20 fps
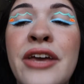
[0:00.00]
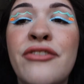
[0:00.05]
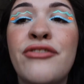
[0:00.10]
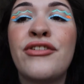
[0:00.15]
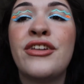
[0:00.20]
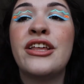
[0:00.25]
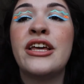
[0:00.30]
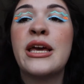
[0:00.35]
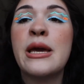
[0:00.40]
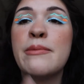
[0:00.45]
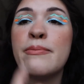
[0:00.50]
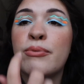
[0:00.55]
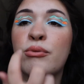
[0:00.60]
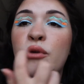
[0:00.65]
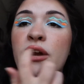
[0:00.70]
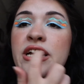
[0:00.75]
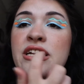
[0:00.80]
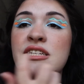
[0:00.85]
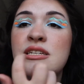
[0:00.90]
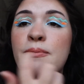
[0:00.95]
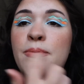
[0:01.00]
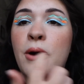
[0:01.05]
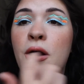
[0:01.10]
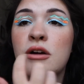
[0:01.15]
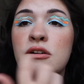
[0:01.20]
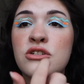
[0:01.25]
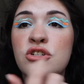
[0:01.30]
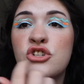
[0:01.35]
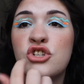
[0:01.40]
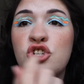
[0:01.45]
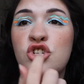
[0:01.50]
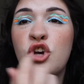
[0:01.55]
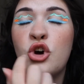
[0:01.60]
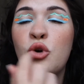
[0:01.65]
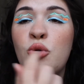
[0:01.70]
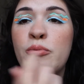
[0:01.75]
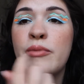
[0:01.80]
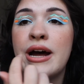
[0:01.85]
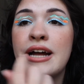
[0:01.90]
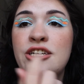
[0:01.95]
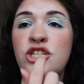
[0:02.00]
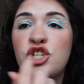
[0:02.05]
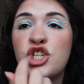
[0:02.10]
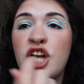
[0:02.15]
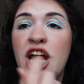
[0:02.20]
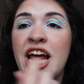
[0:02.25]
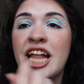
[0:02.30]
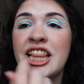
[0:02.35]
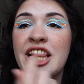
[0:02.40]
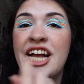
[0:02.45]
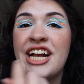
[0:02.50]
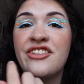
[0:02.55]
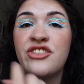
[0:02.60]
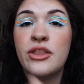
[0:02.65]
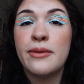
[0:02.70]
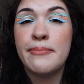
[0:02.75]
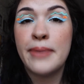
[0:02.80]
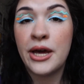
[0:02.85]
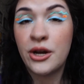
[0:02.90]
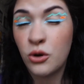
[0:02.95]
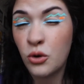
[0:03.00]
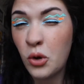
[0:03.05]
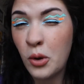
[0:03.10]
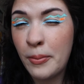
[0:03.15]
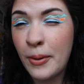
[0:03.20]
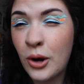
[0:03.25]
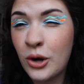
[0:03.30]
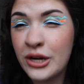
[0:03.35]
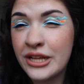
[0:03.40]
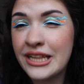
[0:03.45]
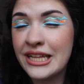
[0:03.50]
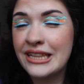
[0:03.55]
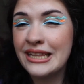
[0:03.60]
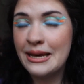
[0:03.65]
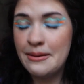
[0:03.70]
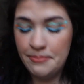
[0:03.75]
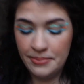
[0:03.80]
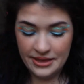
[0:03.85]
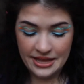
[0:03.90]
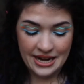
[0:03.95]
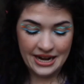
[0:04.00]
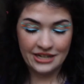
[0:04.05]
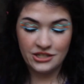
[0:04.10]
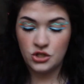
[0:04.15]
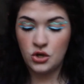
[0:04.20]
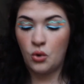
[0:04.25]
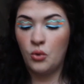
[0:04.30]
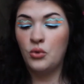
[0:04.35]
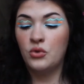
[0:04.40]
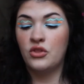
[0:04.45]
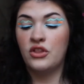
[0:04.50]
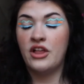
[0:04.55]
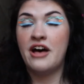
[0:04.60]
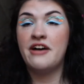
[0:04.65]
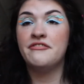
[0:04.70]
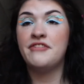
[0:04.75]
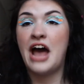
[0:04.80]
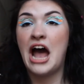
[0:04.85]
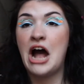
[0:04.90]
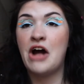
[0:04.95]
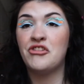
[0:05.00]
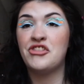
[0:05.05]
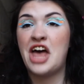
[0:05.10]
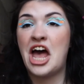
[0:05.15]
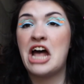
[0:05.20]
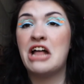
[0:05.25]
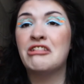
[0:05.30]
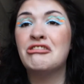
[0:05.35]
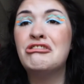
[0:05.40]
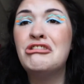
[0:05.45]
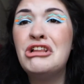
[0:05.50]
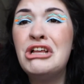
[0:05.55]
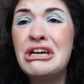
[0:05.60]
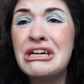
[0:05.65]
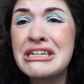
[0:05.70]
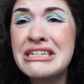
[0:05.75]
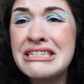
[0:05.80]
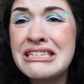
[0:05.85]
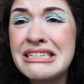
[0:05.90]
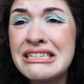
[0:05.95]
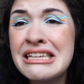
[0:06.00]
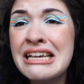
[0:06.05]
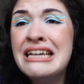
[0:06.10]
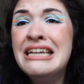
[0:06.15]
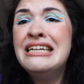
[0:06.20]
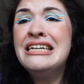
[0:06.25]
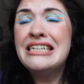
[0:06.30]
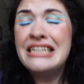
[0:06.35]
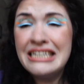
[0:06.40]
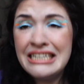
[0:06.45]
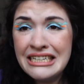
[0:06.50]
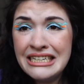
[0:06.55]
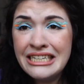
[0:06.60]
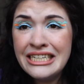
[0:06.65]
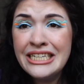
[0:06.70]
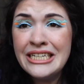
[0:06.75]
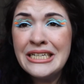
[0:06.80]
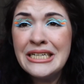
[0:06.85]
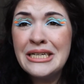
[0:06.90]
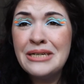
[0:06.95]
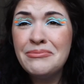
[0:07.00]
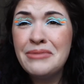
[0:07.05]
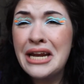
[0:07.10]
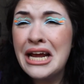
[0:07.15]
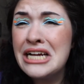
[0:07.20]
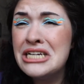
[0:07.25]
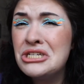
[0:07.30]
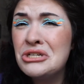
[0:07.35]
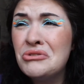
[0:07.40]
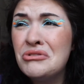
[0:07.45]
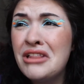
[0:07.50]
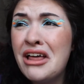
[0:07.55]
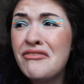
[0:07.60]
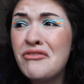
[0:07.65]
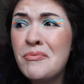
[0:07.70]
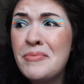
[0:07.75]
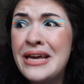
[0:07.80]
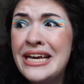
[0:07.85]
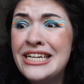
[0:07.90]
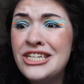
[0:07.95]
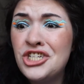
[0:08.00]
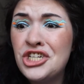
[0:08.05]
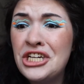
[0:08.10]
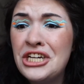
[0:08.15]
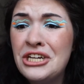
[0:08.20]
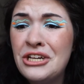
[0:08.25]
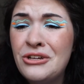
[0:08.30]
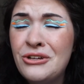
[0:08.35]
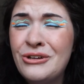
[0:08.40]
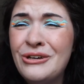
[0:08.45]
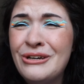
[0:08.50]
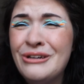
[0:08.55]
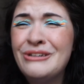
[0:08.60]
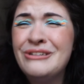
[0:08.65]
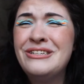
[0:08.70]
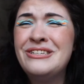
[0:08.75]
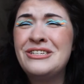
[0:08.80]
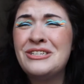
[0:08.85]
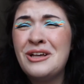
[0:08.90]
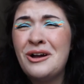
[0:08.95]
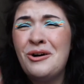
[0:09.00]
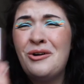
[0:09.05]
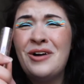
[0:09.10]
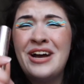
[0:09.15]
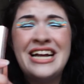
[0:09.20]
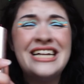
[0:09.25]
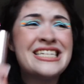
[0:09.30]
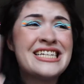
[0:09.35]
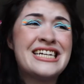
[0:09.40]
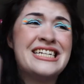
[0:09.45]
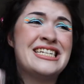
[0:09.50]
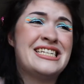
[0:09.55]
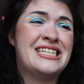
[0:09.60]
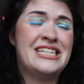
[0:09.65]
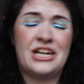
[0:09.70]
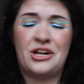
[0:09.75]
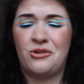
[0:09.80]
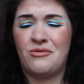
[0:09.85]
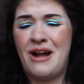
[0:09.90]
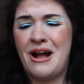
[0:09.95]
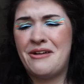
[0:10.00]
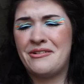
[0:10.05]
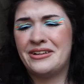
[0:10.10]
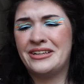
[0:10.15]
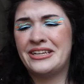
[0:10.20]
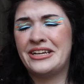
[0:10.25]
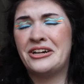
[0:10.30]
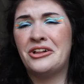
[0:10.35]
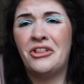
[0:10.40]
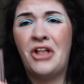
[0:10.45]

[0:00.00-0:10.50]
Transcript: feel like it breaks apart so much at like the butthole part of the lip that I don't love how that looks. Uh, but I do love a peachy nude, so it's gonna stick around a little